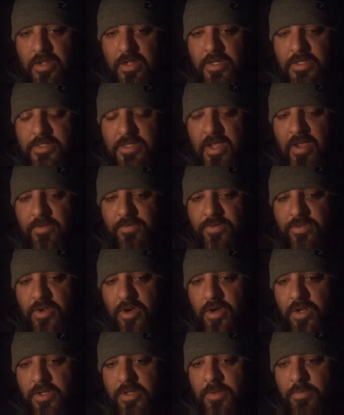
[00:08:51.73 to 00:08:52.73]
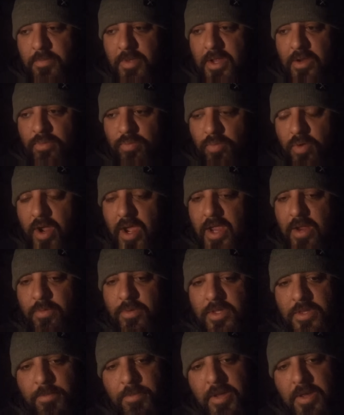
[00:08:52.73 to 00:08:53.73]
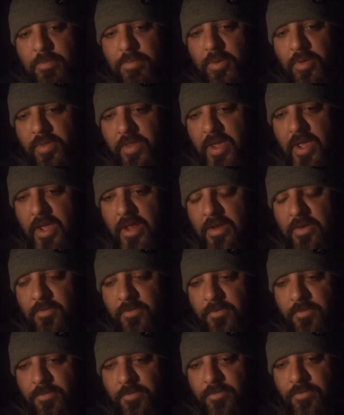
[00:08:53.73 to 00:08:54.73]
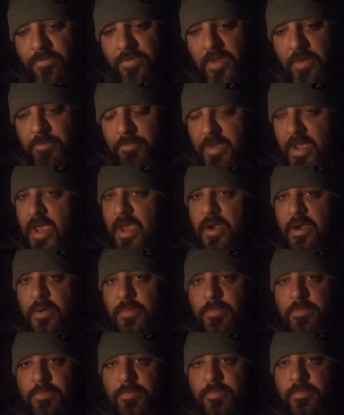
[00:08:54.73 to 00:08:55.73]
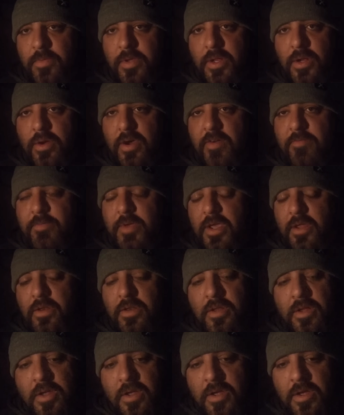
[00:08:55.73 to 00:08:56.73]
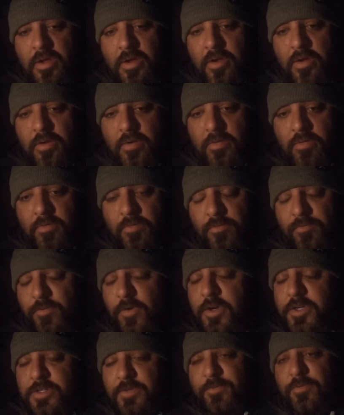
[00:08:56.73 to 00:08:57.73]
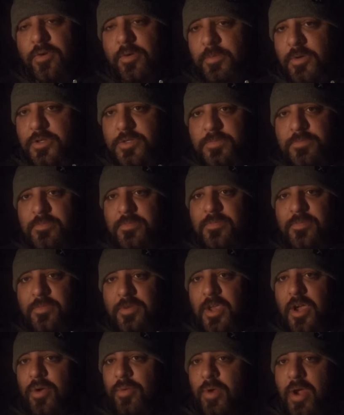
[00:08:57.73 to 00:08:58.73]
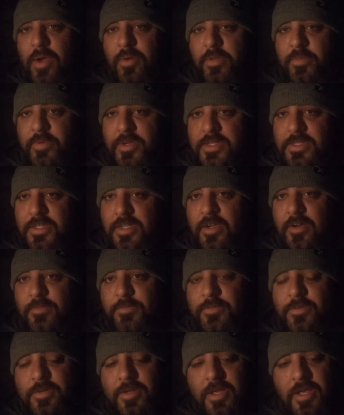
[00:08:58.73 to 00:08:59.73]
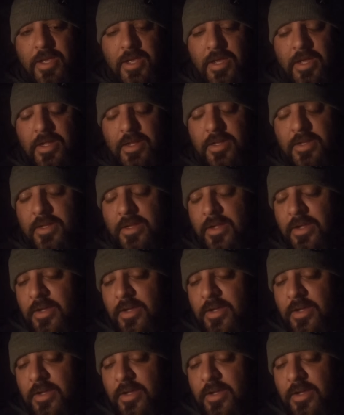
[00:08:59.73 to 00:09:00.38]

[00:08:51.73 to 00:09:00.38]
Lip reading: I've started to make right with people that matter. You know, I've made, first and foremost, got right with myself and